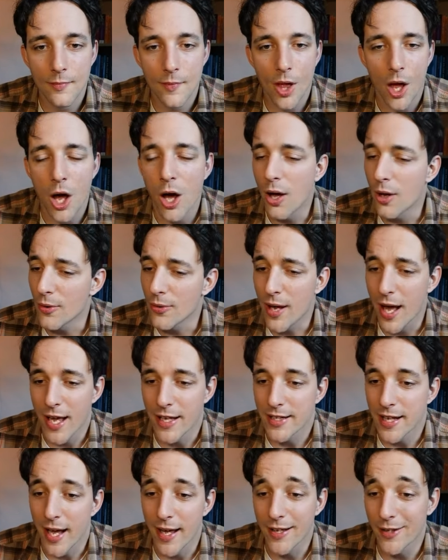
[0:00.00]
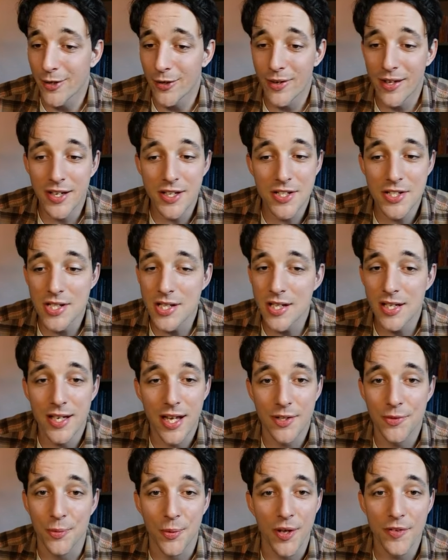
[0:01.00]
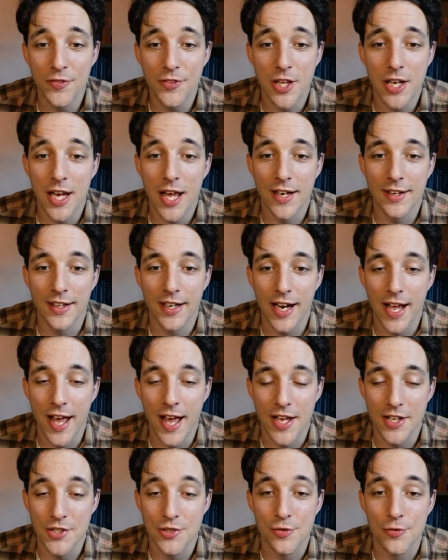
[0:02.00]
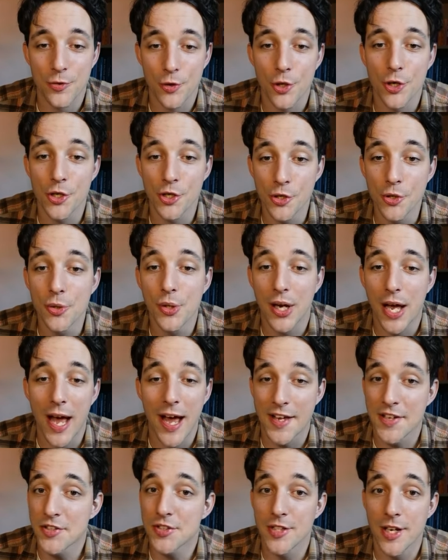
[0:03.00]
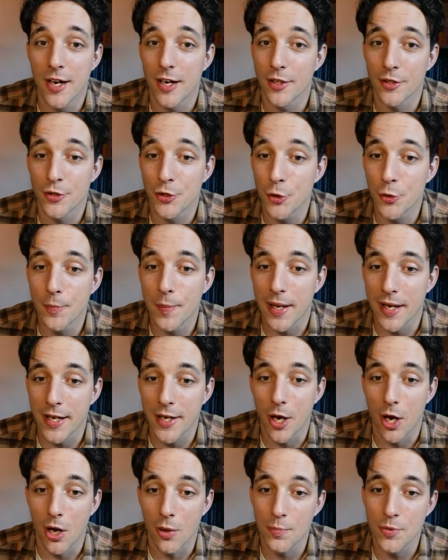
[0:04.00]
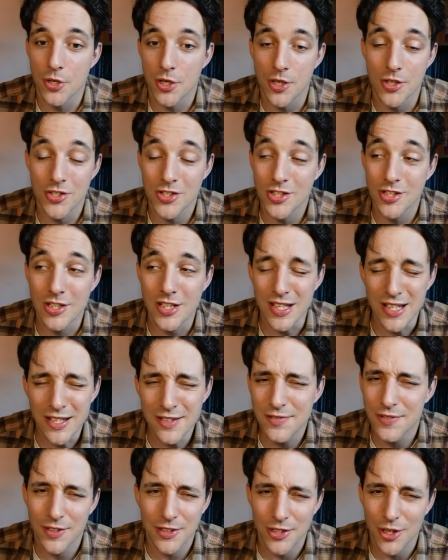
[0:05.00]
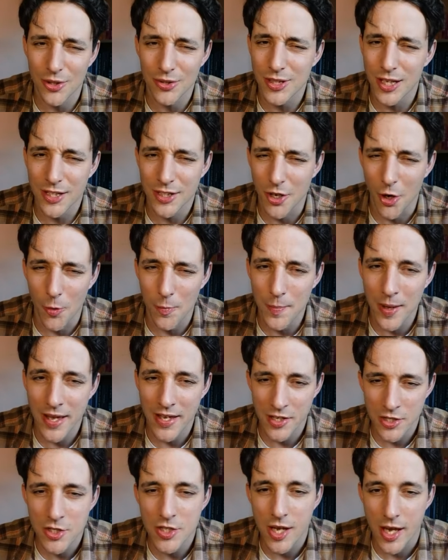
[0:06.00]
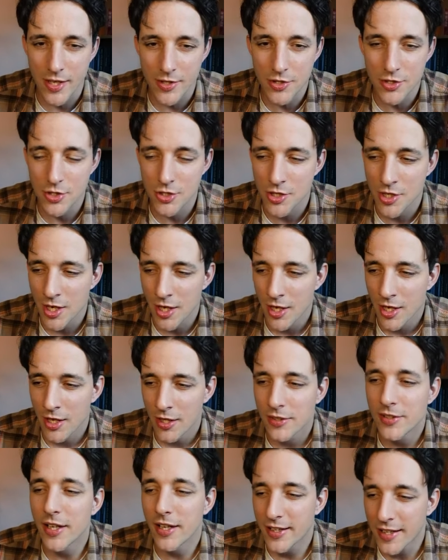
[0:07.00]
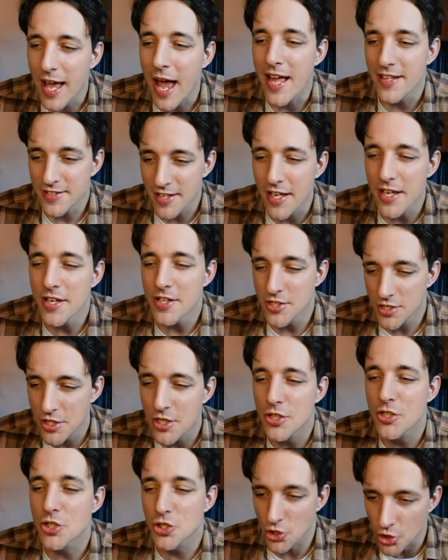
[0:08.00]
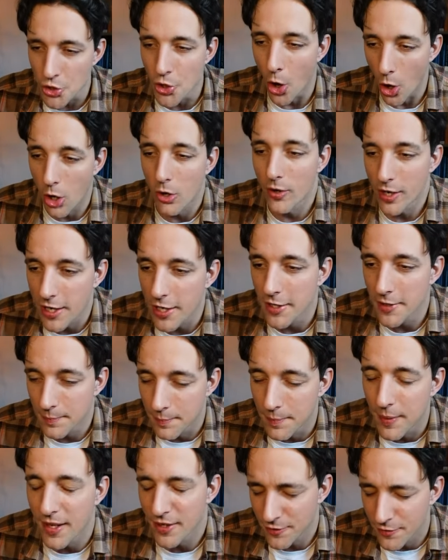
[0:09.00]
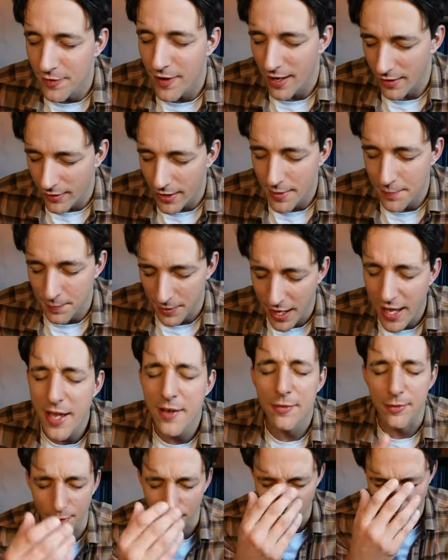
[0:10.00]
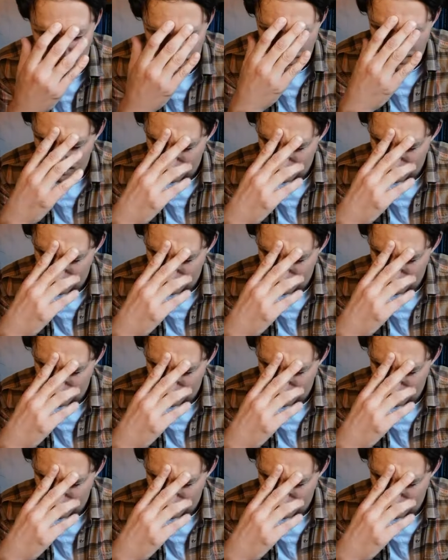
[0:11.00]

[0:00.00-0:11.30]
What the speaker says: All right, I already see that with the letter S, for you guys, there are too many options, even though they don't make sense. The cat is snoring, but very playful.